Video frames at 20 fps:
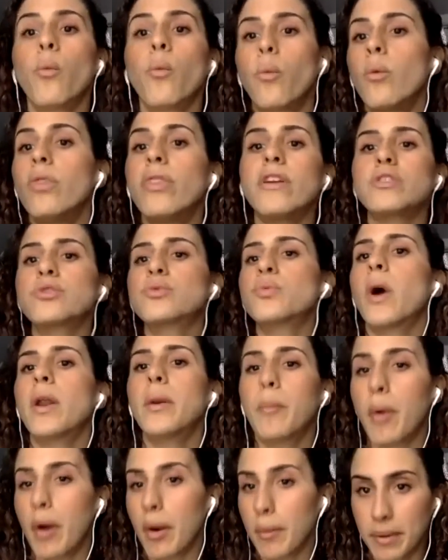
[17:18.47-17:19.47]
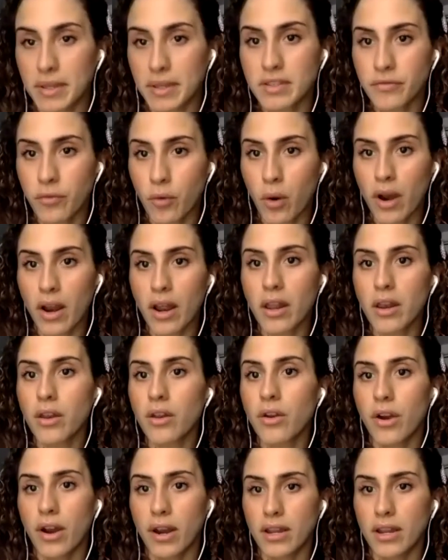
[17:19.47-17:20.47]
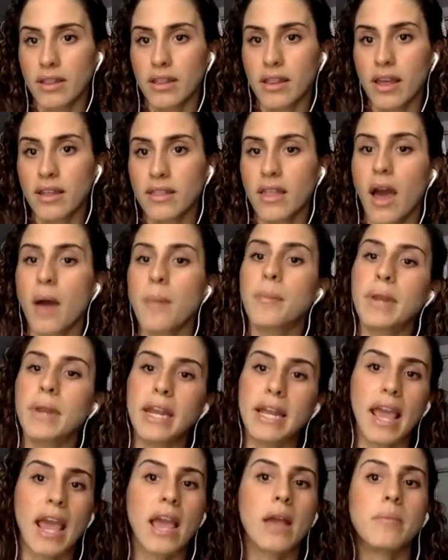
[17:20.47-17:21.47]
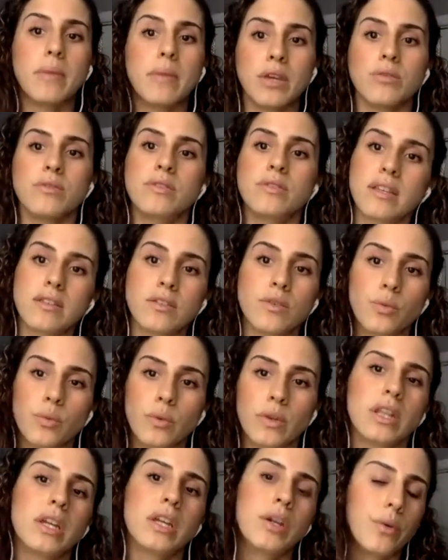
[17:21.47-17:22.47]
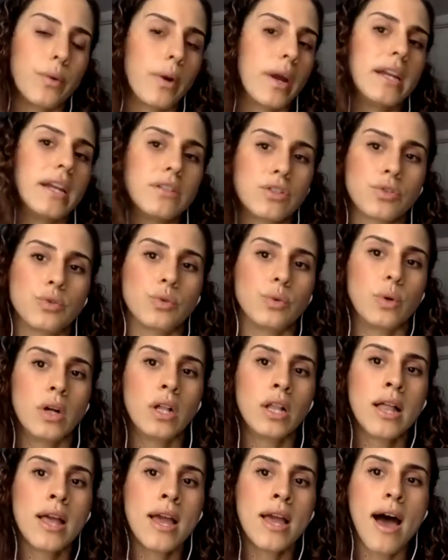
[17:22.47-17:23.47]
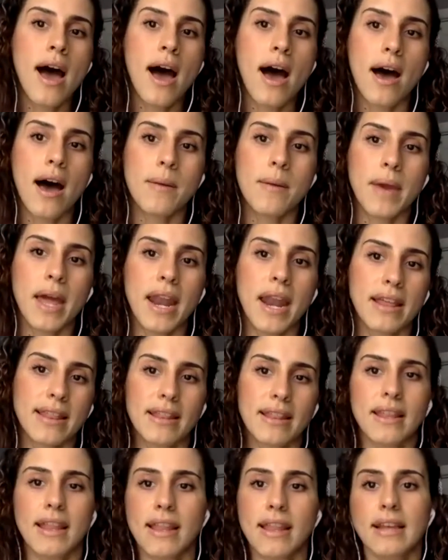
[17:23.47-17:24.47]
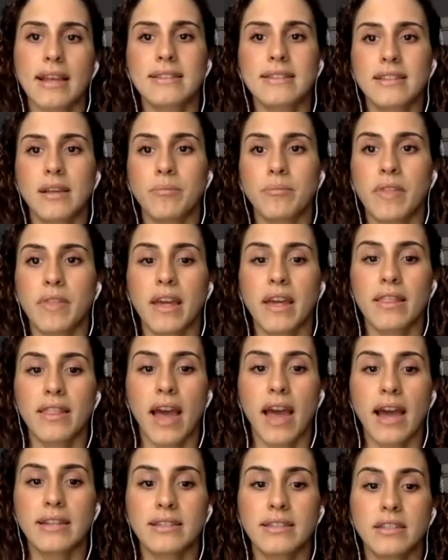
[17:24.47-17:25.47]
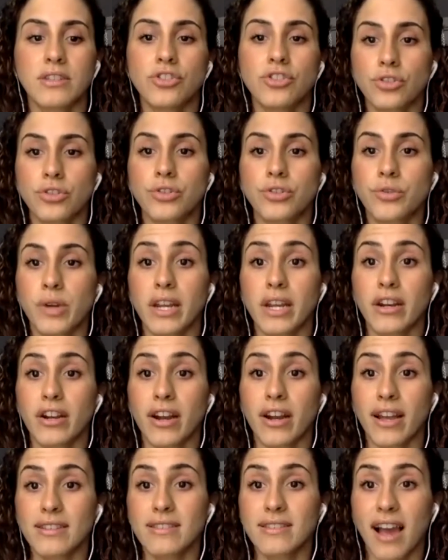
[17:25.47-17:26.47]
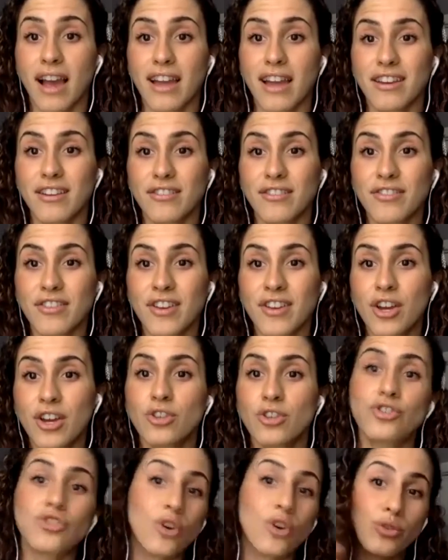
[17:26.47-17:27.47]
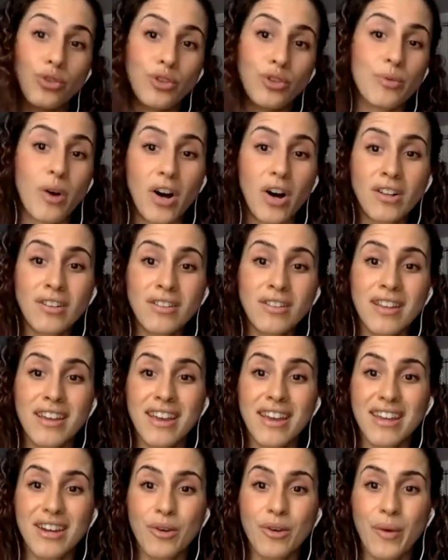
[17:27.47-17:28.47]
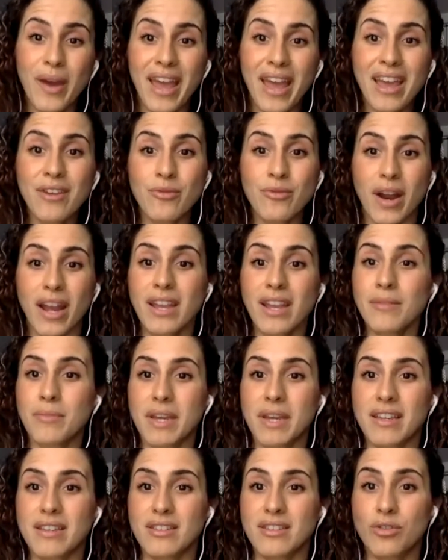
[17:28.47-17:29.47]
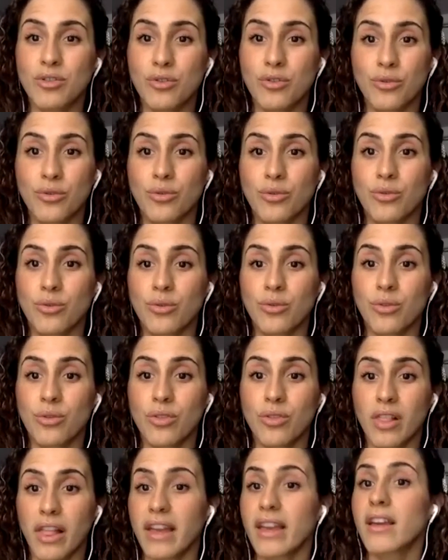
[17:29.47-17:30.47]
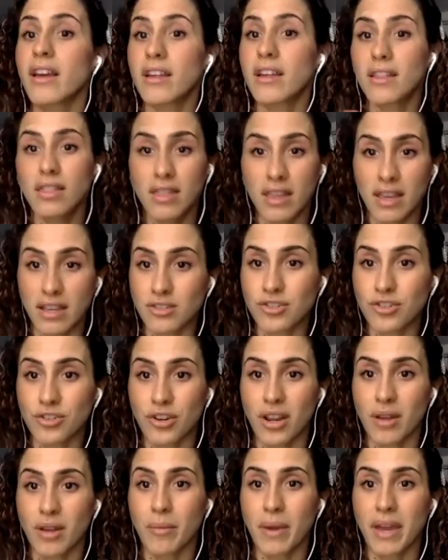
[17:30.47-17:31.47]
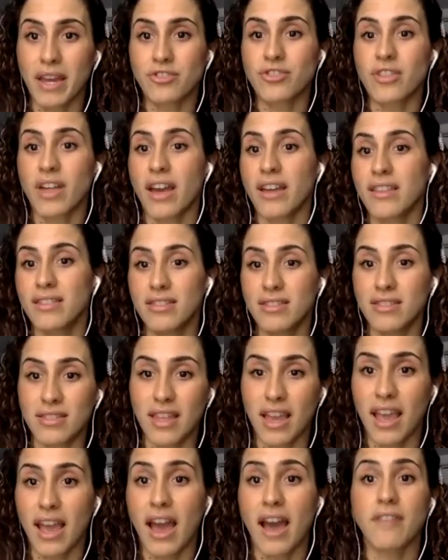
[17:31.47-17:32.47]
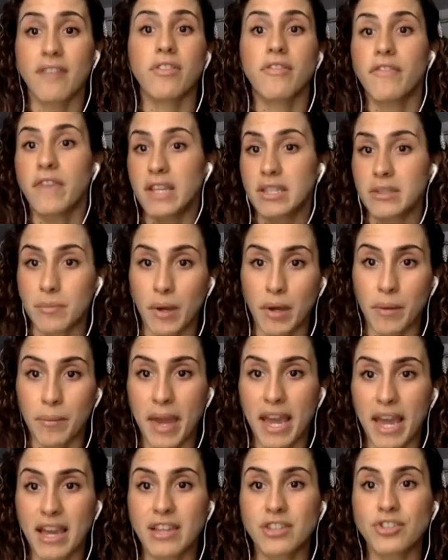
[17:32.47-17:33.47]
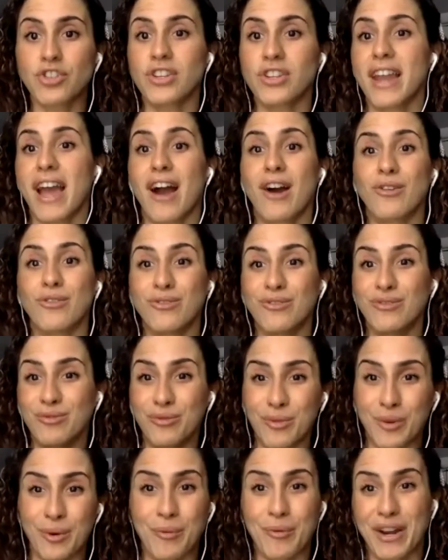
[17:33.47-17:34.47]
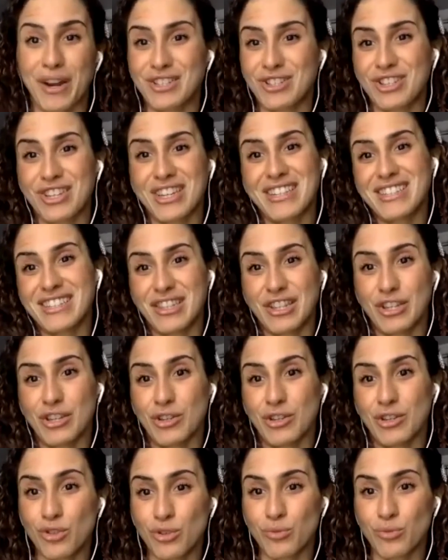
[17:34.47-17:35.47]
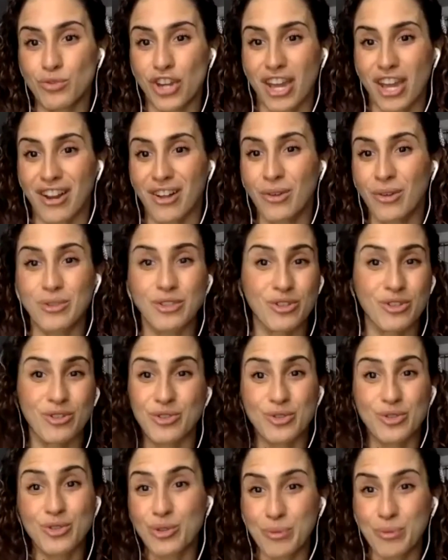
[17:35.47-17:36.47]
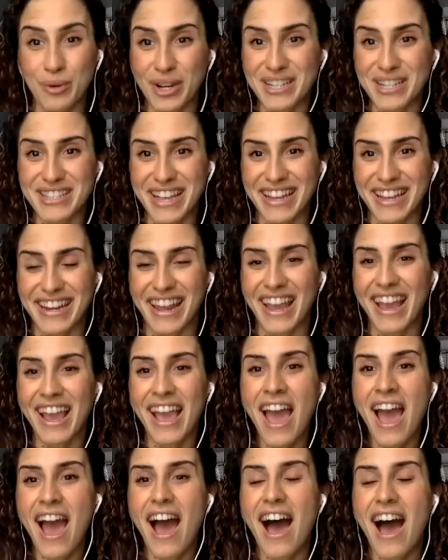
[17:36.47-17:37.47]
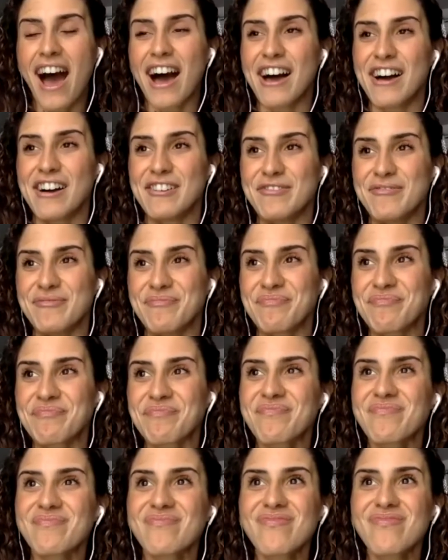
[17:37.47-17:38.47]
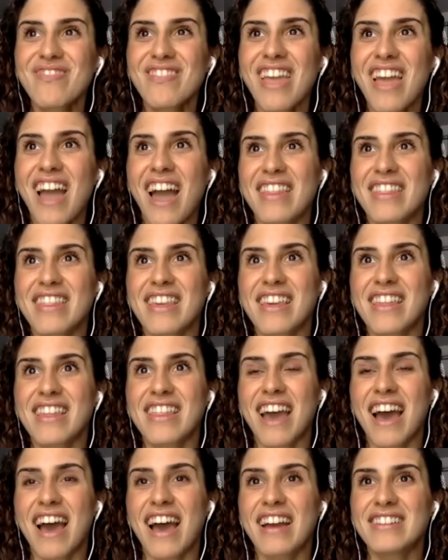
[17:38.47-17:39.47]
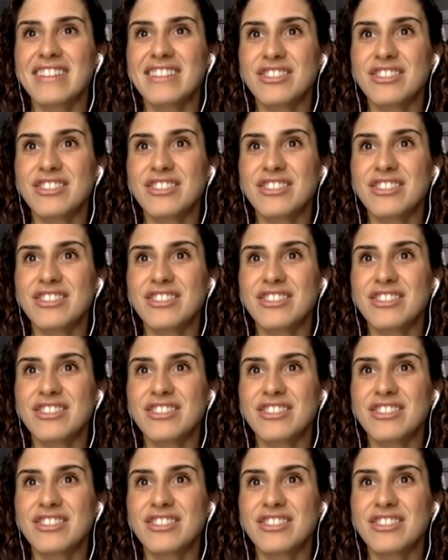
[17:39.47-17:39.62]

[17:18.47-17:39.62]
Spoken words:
there's one purpose for it or anything like that, but it can be used as a really great tool. And I think that that's something that Digital Creator has kind of shown you all in a way, right? Because through like the Instagram page that they have, the Facebook page, and now we're branching into the YouTube channel, which is super exciting. I think that,